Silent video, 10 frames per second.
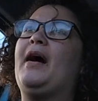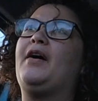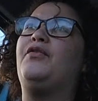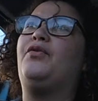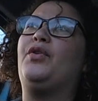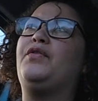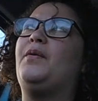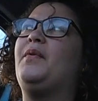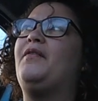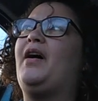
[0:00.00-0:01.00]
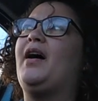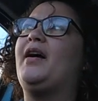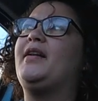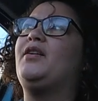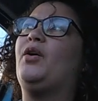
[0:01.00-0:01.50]
back and forth from the
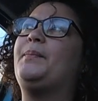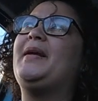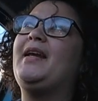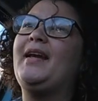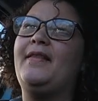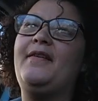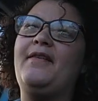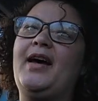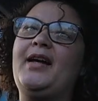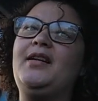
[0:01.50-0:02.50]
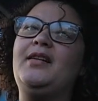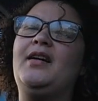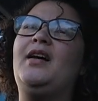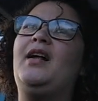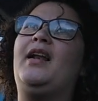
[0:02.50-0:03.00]
van and not being in the van,
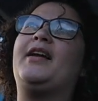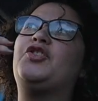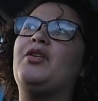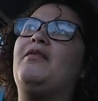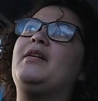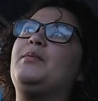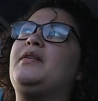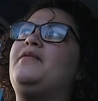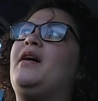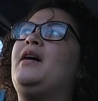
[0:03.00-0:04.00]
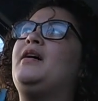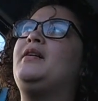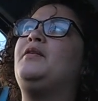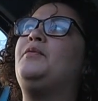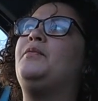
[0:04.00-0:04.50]
like traveling with the
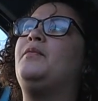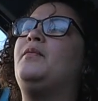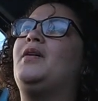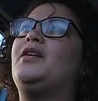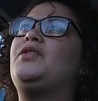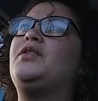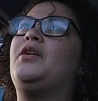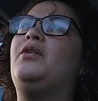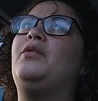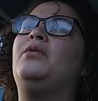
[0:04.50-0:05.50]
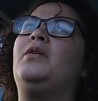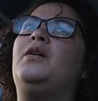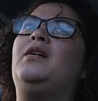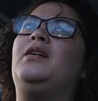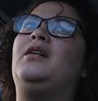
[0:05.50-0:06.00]
van. So
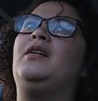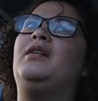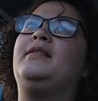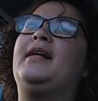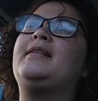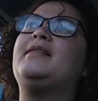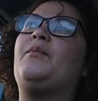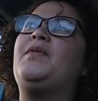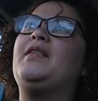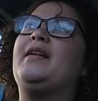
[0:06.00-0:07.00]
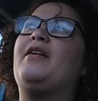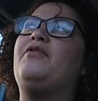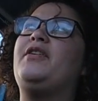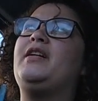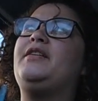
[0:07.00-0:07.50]
that's something that I
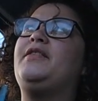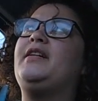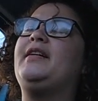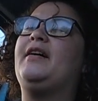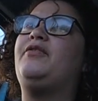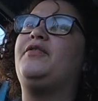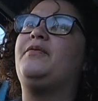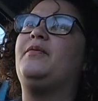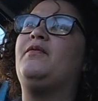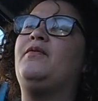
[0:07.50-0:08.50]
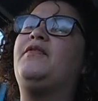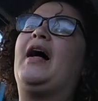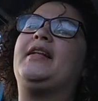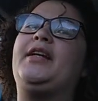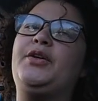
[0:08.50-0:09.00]
really, really have
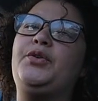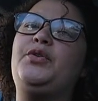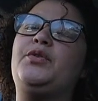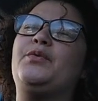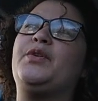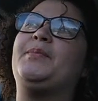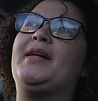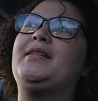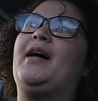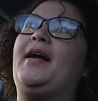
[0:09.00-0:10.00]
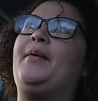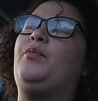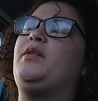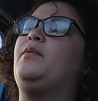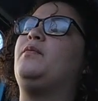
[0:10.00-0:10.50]
valued with my
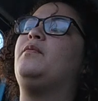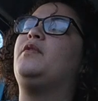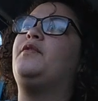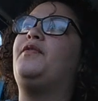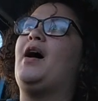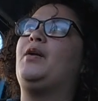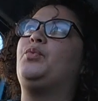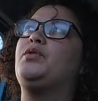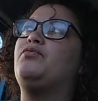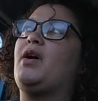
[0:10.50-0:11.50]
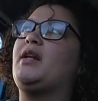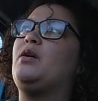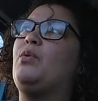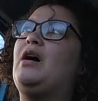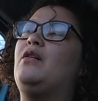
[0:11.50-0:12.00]
time when the van was
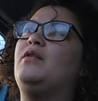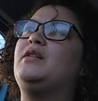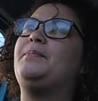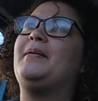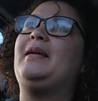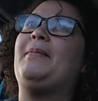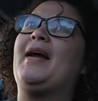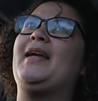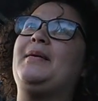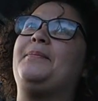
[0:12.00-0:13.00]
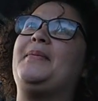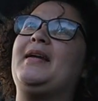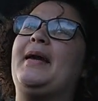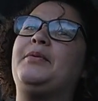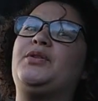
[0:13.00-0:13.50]
running well, is by
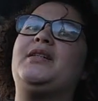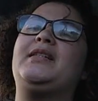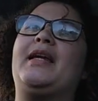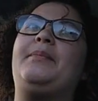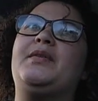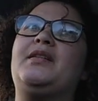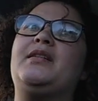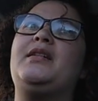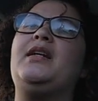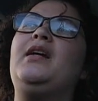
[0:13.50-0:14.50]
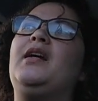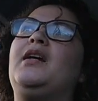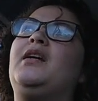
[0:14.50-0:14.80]
being able to escape the city